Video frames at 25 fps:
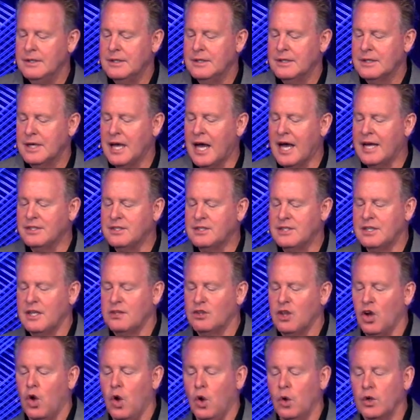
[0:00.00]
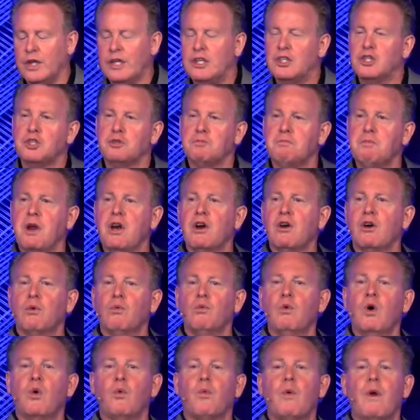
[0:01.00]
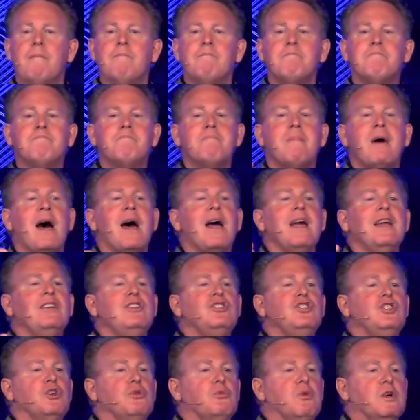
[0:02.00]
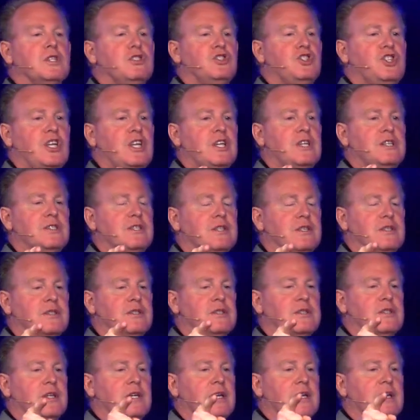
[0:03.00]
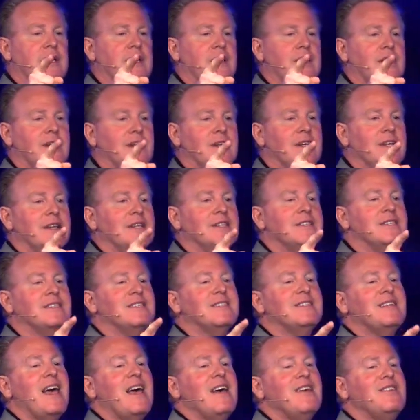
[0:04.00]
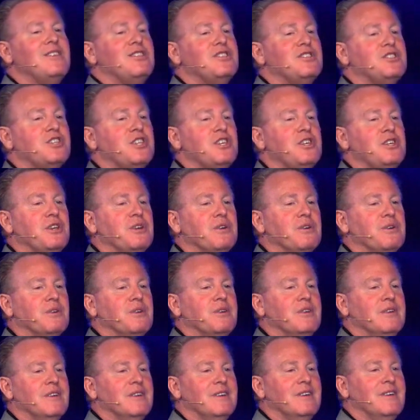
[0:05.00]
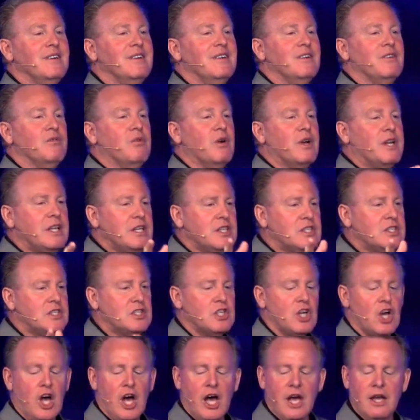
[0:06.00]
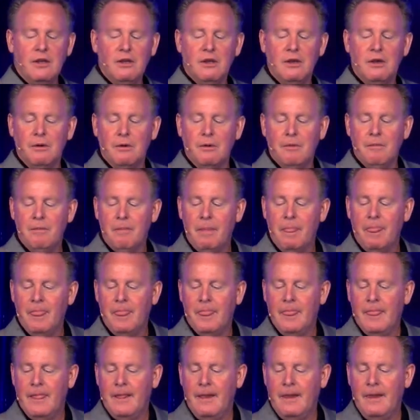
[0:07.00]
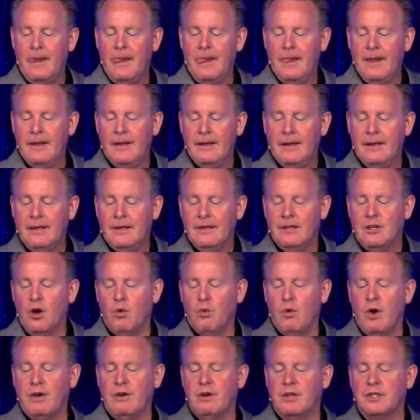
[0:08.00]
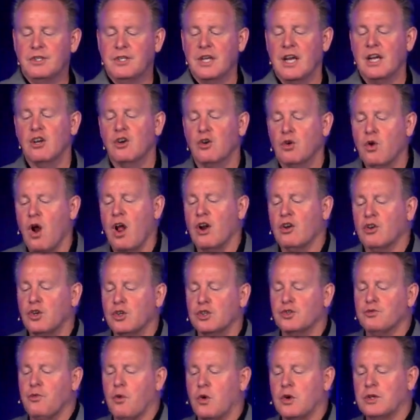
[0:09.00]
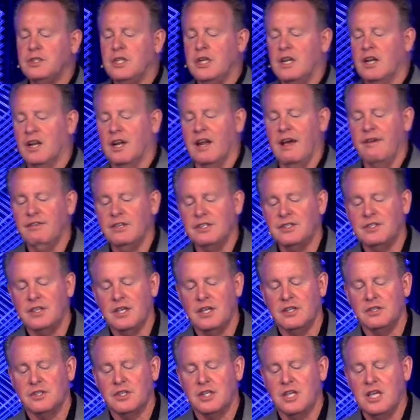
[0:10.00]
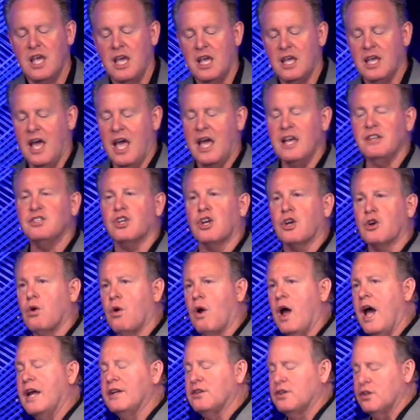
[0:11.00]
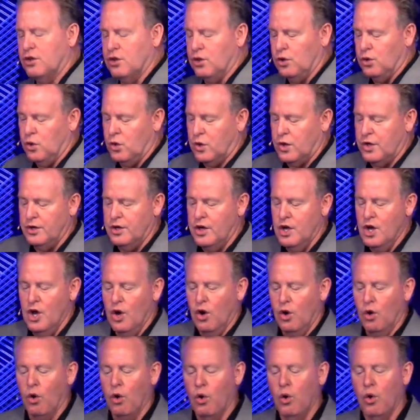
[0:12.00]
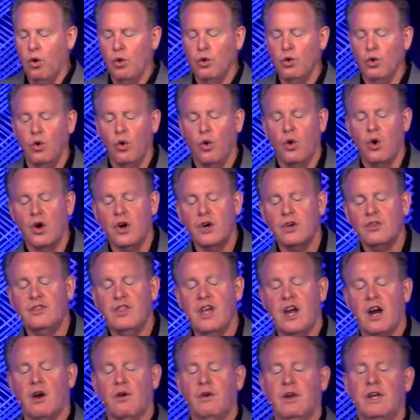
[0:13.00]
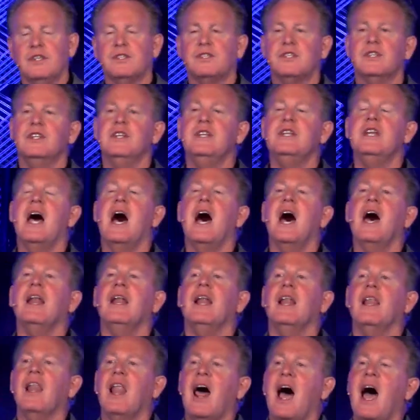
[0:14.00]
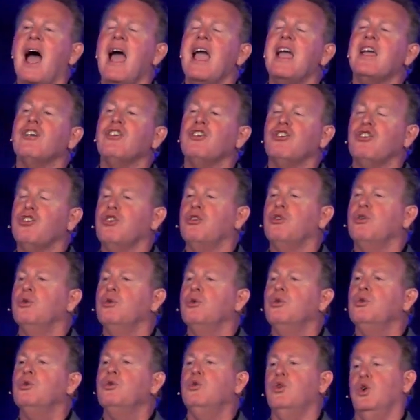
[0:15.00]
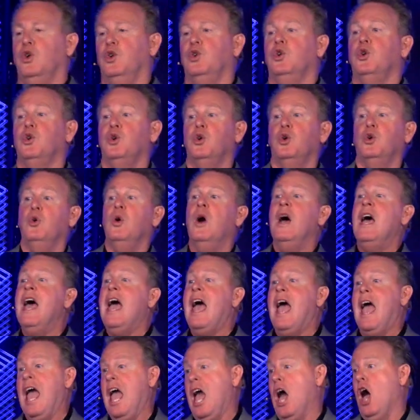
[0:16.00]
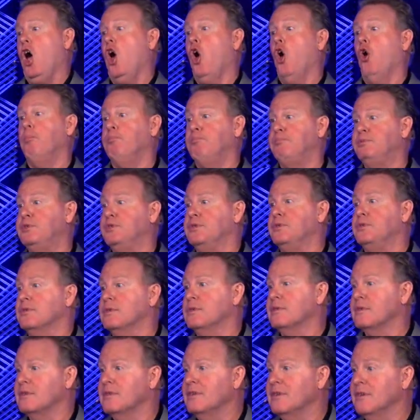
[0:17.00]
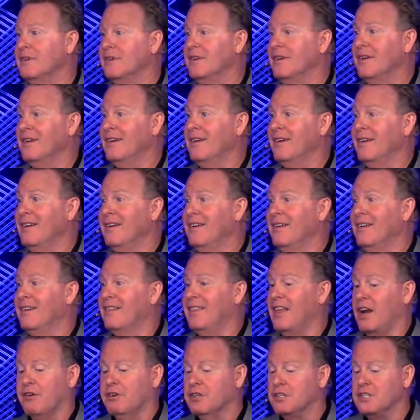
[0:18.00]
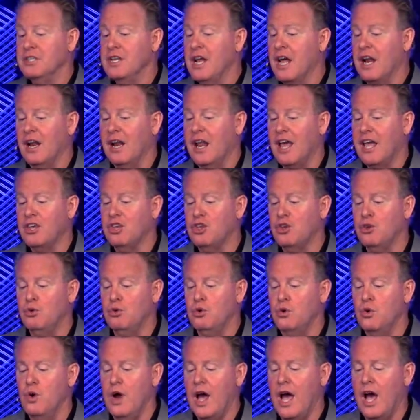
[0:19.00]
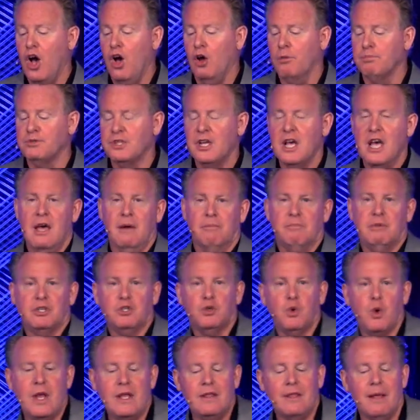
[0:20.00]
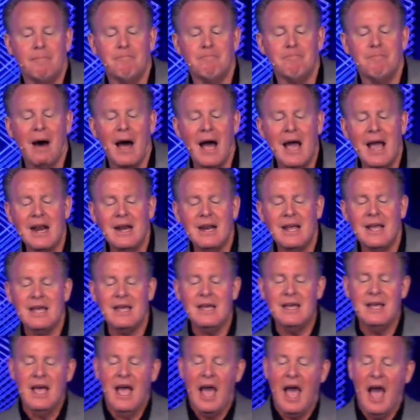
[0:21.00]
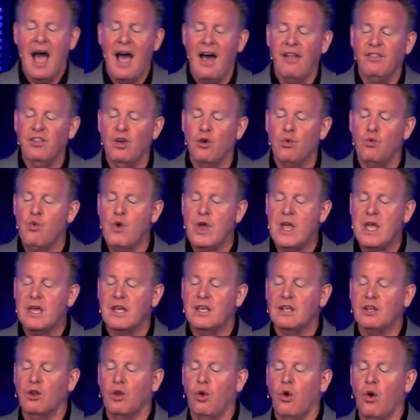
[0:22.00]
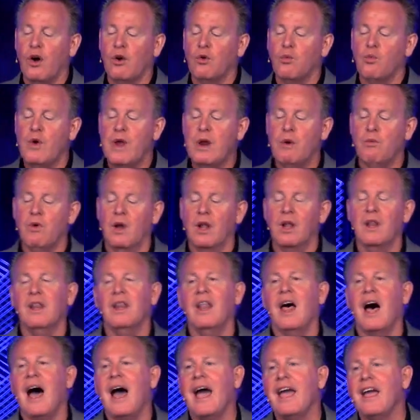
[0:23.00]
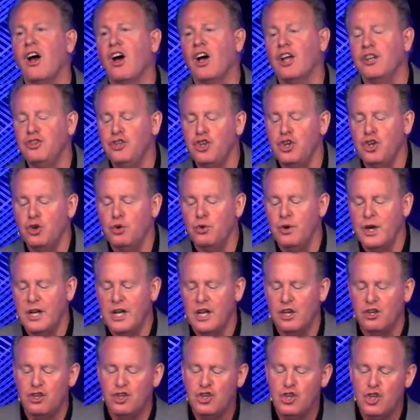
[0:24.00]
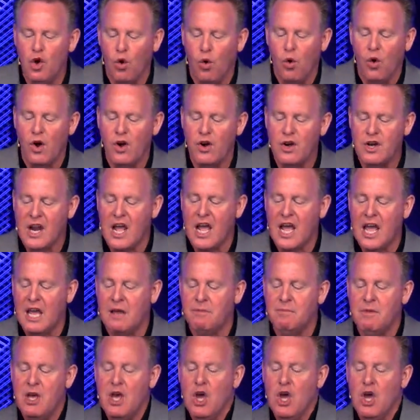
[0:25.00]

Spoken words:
God said the Holy Spirit will remind you what Jesus says to you, what he's taught you. No wonder 2 Chronicles 14:11 says, King Asa cried to the Lord, O Lord, there is none like you who helps. There is none like you who helps. Between the mighty and the weak, Lord, we rely on you, and in your name